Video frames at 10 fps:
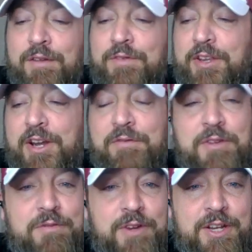
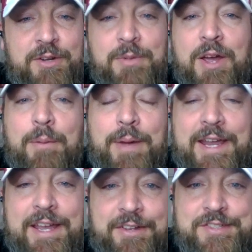Philadelphia Freedom
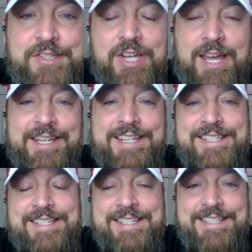by Elton John
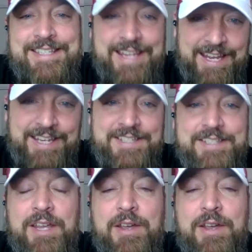is today's